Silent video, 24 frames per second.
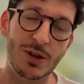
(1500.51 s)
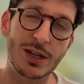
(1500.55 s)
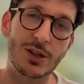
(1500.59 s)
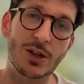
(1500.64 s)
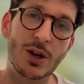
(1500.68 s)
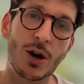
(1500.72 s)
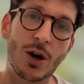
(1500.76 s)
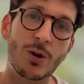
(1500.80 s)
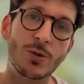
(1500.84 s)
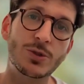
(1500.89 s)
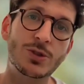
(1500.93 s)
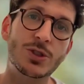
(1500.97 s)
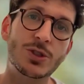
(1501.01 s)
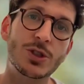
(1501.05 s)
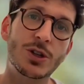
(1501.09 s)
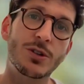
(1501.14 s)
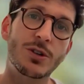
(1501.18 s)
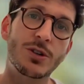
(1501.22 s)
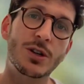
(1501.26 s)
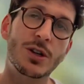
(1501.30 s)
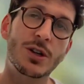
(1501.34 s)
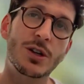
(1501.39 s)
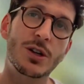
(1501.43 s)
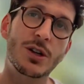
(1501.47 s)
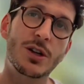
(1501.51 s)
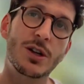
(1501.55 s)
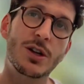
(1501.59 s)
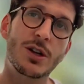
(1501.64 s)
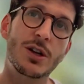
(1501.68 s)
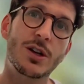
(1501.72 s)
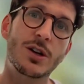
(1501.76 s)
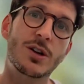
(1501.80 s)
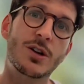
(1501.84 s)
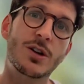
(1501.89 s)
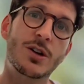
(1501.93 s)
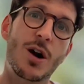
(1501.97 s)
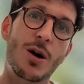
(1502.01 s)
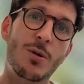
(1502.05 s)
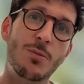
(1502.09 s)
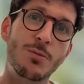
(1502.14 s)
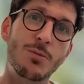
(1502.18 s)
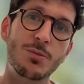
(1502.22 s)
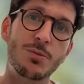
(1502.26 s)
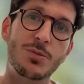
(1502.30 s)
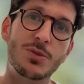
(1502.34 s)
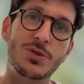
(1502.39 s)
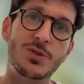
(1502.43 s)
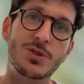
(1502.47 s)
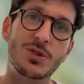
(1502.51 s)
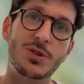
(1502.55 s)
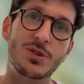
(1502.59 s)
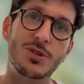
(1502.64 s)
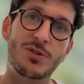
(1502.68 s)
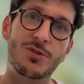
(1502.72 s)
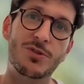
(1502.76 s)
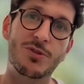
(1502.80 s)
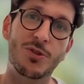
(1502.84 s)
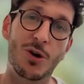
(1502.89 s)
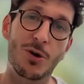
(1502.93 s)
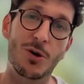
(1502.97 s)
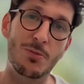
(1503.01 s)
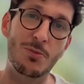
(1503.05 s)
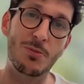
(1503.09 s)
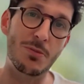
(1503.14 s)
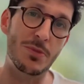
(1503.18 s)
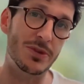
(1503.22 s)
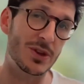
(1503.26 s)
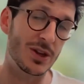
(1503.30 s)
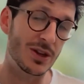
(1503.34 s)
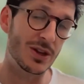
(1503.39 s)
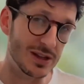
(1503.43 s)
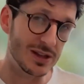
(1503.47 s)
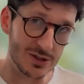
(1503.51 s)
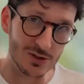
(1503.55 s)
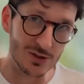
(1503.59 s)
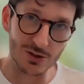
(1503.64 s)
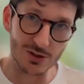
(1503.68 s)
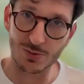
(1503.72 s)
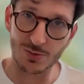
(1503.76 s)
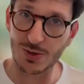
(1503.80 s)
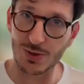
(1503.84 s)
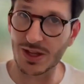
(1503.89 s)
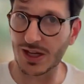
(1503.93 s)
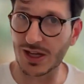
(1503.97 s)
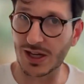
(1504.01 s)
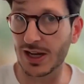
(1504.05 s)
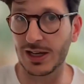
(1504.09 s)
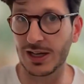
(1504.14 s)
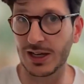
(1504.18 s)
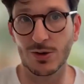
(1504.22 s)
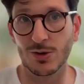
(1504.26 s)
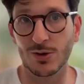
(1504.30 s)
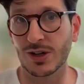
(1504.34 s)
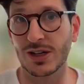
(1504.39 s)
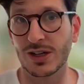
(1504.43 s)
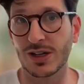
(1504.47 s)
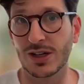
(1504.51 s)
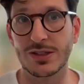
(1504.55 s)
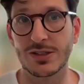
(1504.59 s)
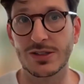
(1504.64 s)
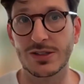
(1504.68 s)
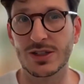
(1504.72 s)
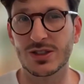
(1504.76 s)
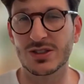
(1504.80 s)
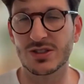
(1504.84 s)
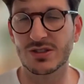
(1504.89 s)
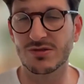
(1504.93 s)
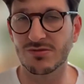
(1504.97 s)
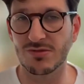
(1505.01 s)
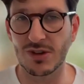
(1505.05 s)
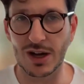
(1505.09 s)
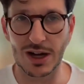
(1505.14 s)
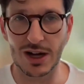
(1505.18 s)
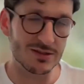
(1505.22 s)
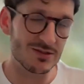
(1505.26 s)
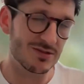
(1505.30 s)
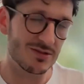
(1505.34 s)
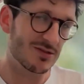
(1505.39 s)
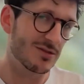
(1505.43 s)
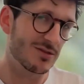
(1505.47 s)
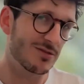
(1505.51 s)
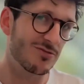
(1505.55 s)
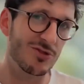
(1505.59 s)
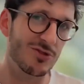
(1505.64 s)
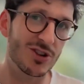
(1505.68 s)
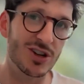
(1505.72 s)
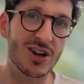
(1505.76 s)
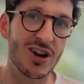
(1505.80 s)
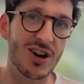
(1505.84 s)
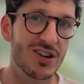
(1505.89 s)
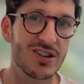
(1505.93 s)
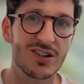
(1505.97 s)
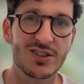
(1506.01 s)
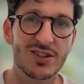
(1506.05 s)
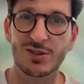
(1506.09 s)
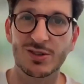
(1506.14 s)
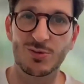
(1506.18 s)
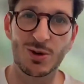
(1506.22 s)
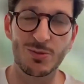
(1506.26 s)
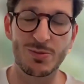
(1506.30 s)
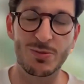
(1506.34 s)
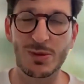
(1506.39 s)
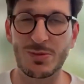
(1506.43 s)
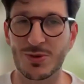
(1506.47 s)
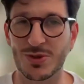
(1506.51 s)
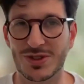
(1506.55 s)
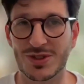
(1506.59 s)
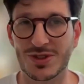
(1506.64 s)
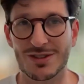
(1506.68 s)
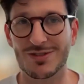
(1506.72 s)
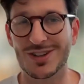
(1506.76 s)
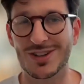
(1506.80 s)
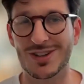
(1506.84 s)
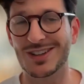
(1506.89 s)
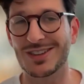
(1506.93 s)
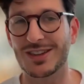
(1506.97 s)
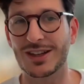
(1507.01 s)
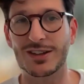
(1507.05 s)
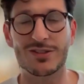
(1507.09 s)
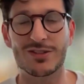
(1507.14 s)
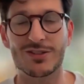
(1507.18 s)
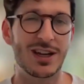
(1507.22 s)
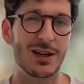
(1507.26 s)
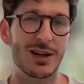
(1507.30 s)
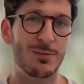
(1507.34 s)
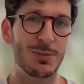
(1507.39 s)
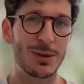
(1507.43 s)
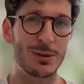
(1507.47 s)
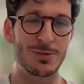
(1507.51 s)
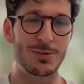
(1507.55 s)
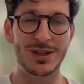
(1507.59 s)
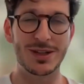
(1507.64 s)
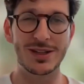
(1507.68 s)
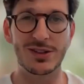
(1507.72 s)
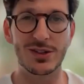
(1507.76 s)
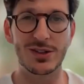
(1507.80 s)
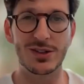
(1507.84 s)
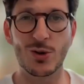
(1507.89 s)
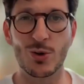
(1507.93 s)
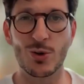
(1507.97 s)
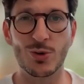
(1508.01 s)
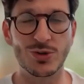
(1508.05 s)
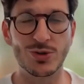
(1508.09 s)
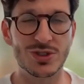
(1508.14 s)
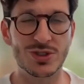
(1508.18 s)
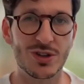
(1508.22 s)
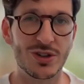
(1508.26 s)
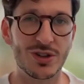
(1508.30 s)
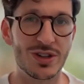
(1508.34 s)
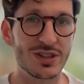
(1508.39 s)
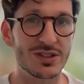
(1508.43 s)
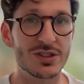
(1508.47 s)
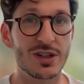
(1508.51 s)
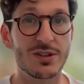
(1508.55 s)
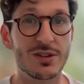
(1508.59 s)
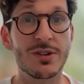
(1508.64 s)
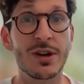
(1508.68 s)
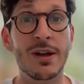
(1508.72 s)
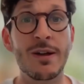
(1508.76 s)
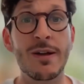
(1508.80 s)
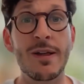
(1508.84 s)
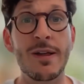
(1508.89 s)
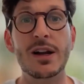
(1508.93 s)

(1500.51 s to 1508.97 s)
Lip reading: And culture comes from the leaders within any organization. Regardless of what people say, right? They get people into coaching, all this stuff.